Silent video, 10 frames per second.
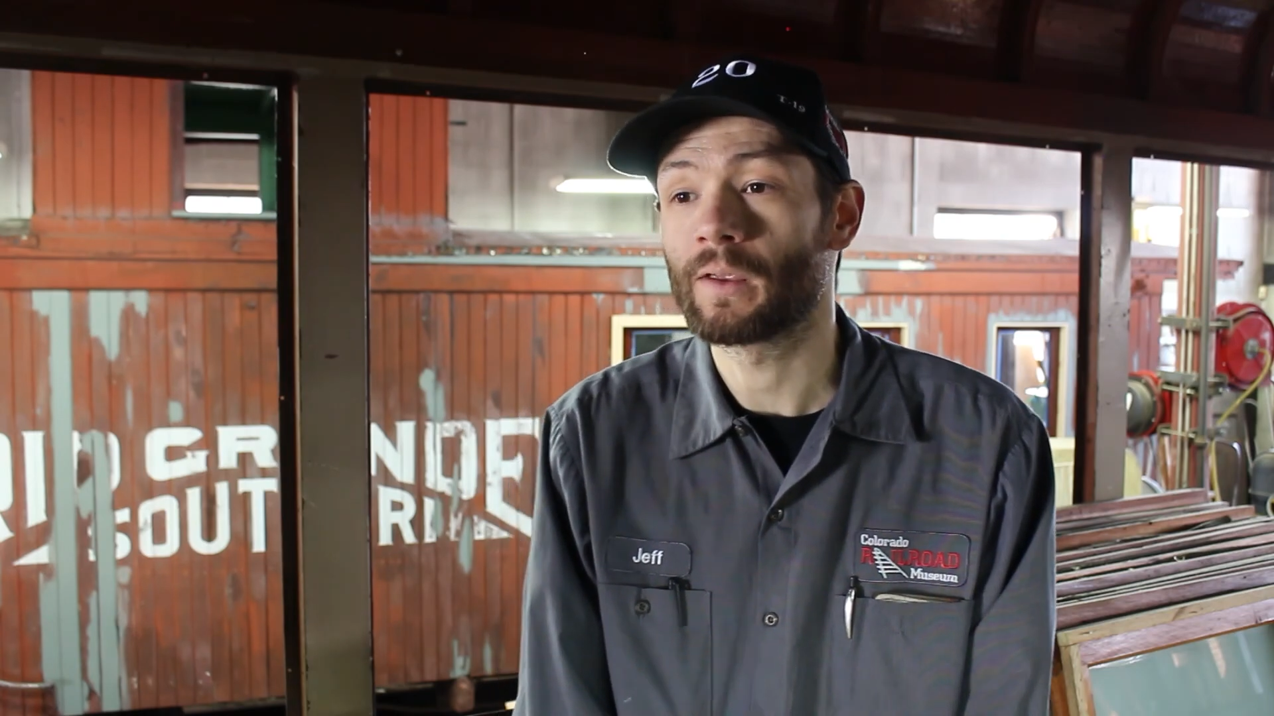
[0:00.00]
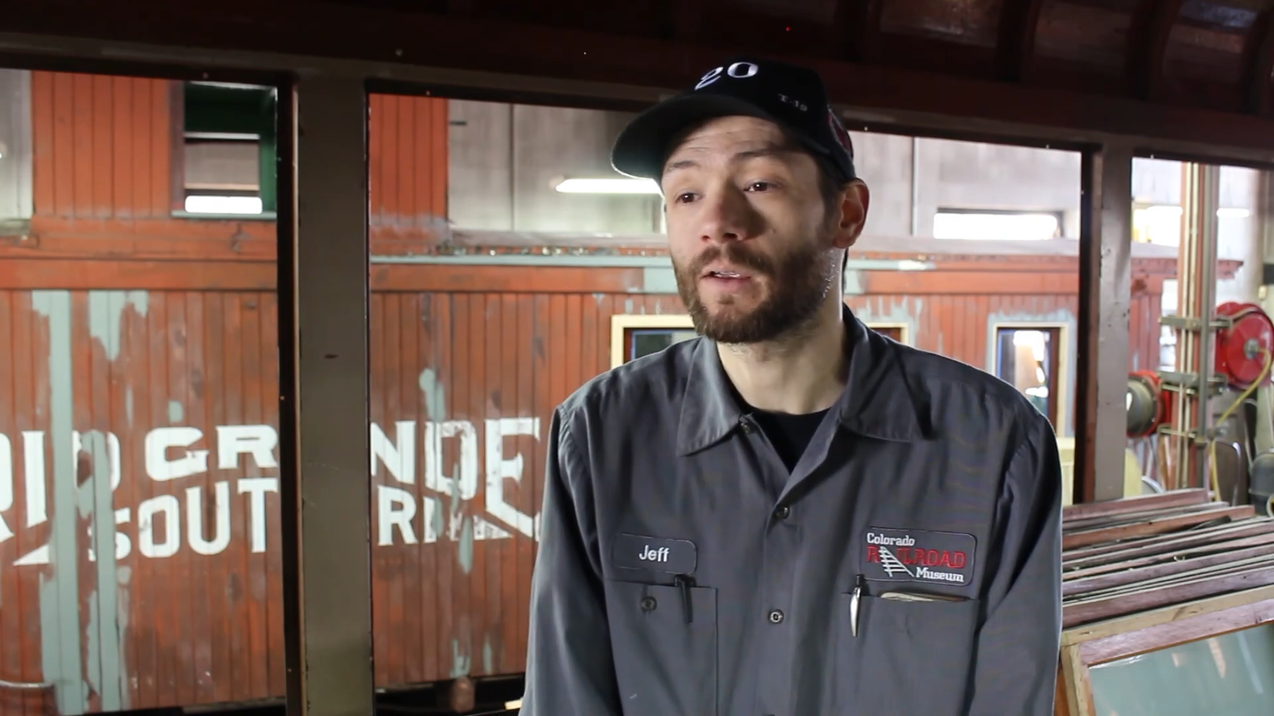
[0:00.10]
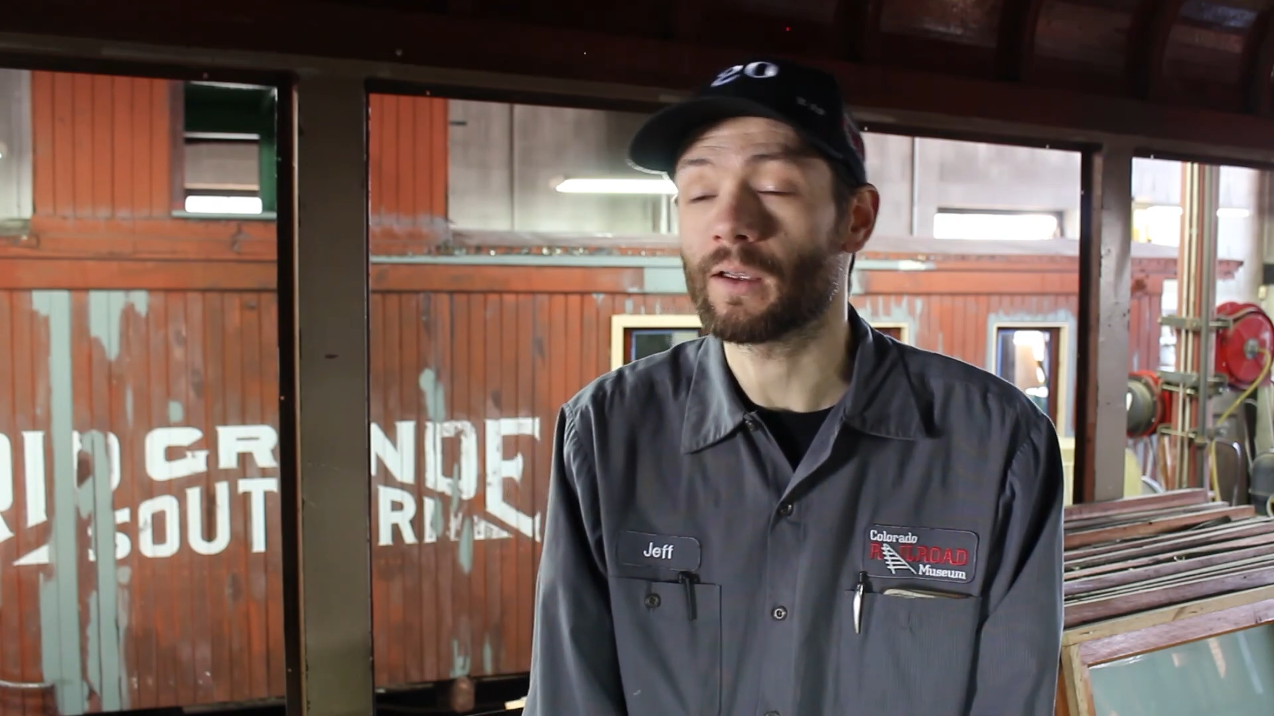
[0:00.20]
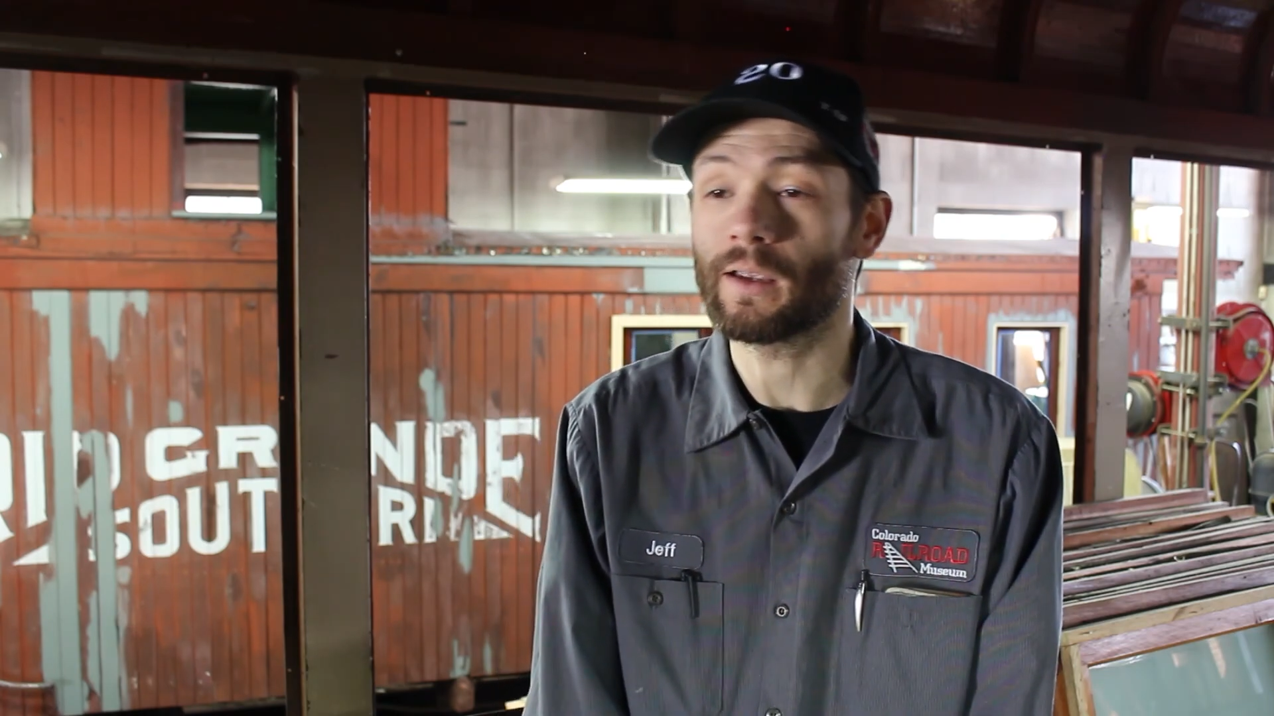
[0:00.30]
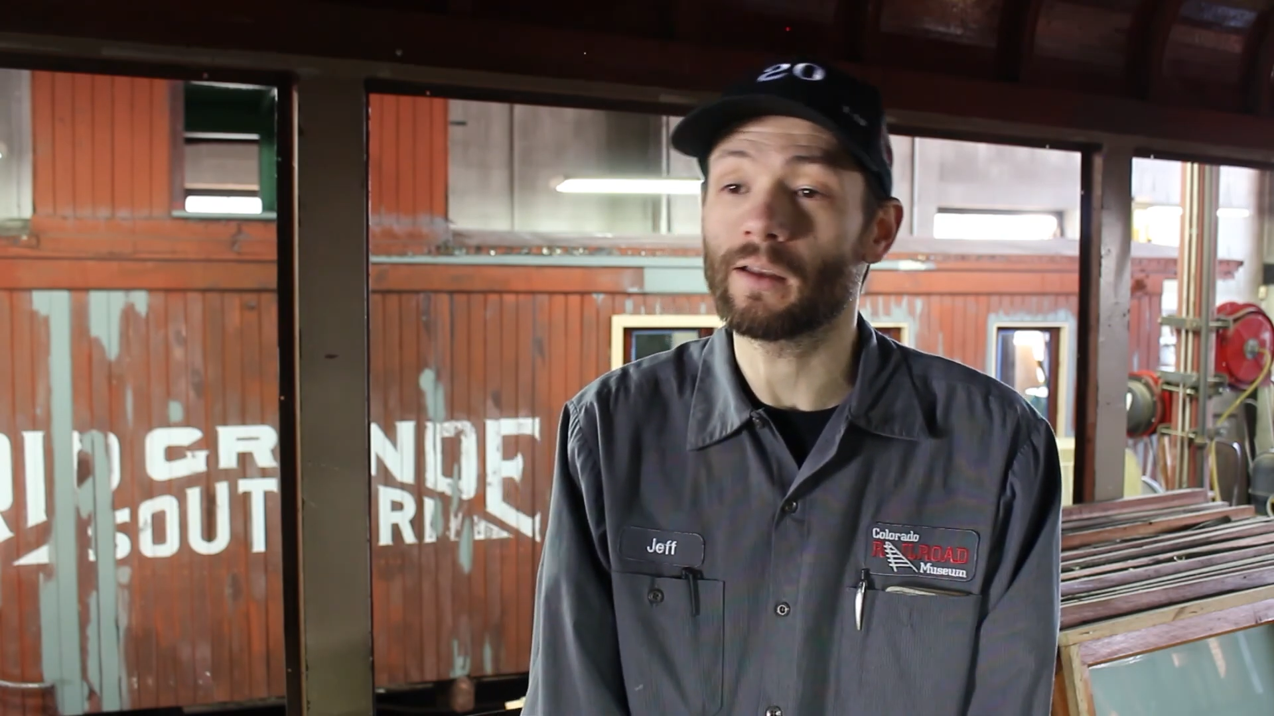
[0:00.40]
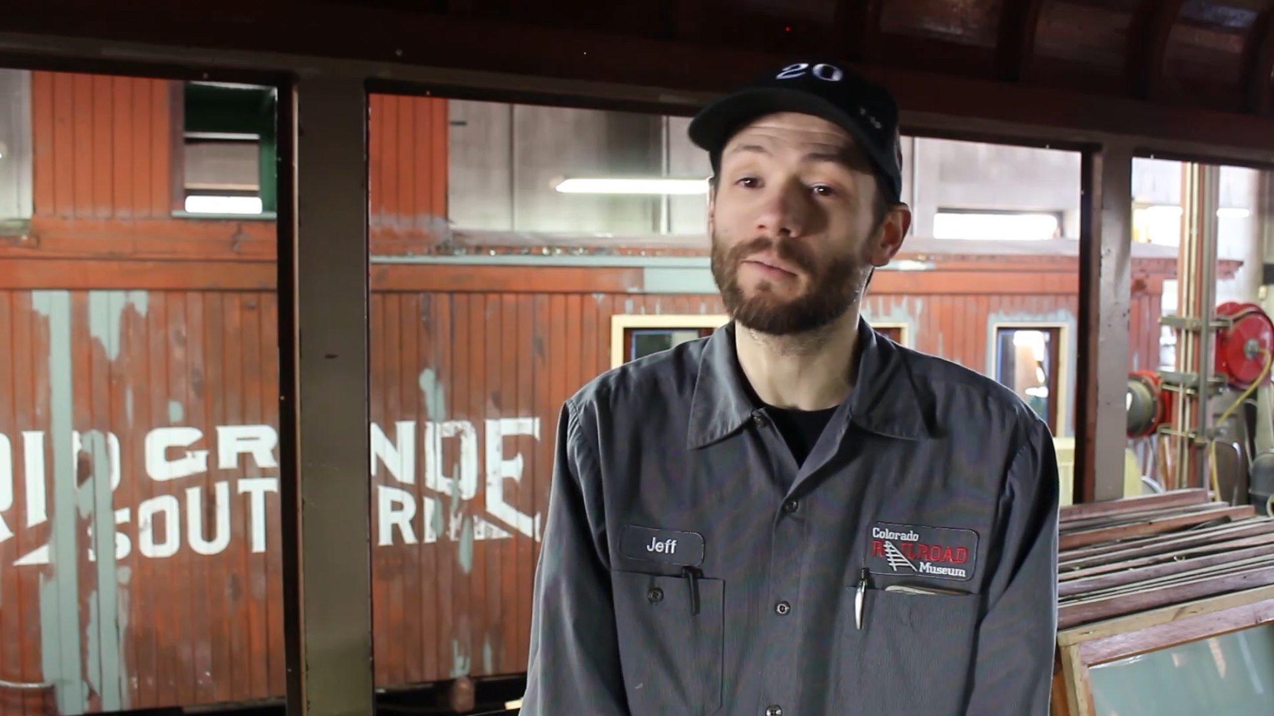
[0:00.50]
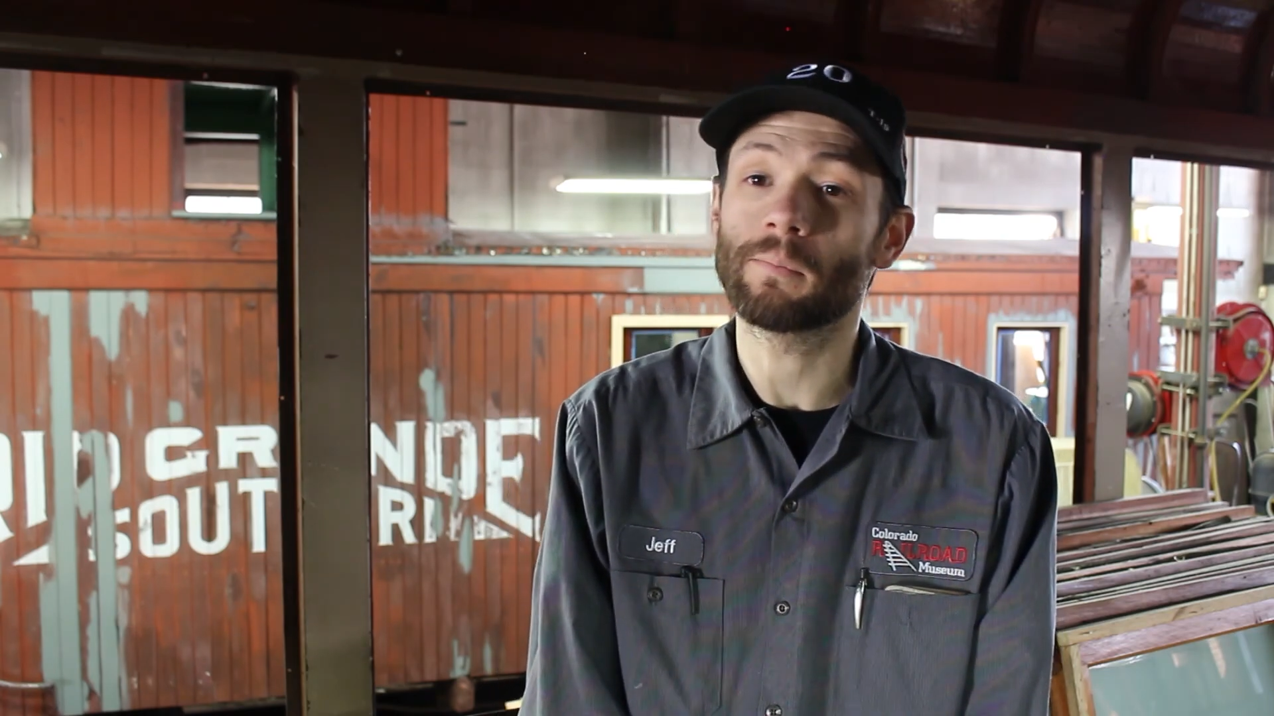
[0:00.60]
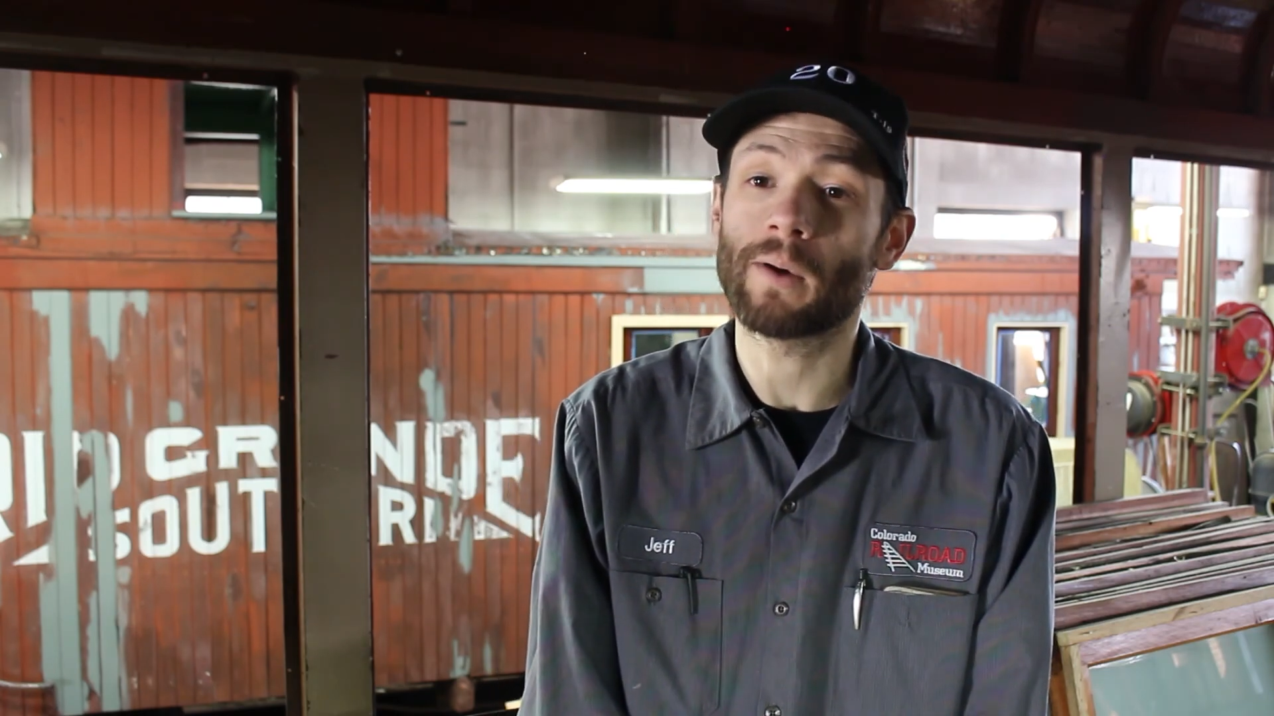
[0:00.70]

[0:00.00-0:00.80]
and